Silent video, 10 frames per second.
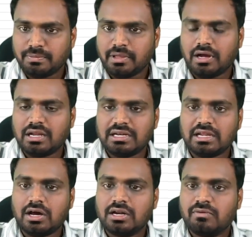
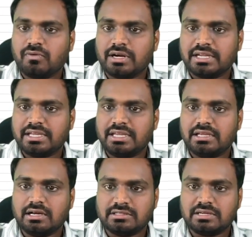all 40,
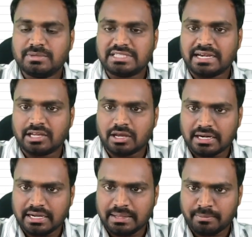or that means
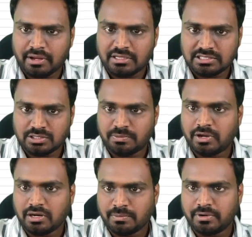entire employees should be
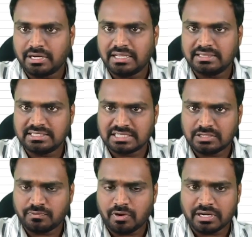onboarded. In this
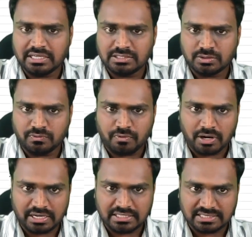case 40, so
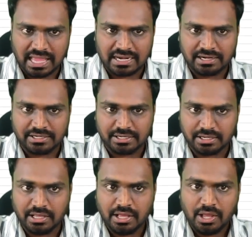40 is calculated.
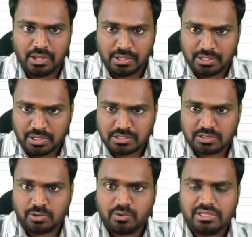
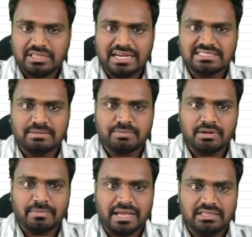So in that
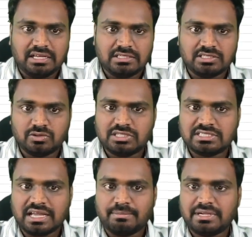simple math, so
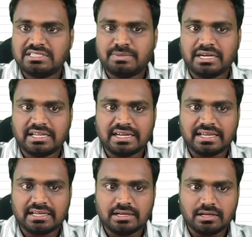this company is spending
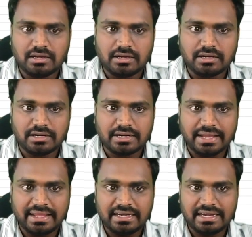like
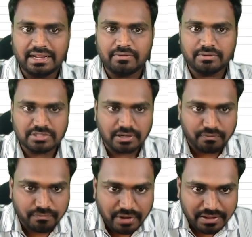
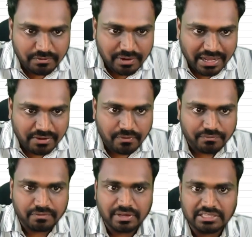
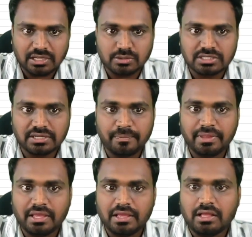5,55,000
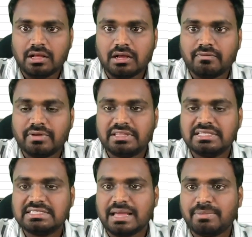when
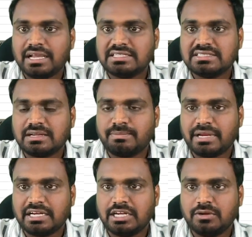these applications are
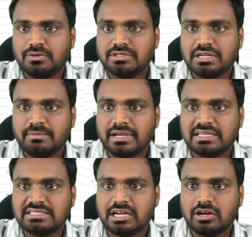picked individually,
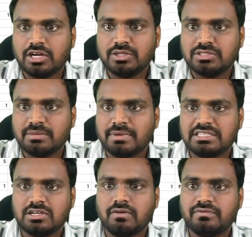because they're not using
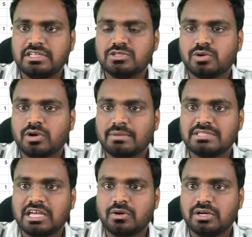much of the Zoho
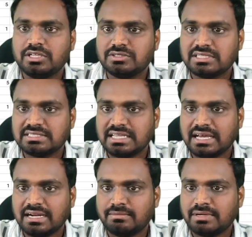apps. They're only using
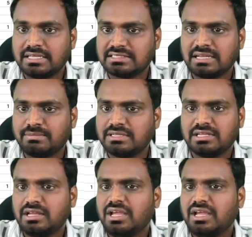CRM desk. That means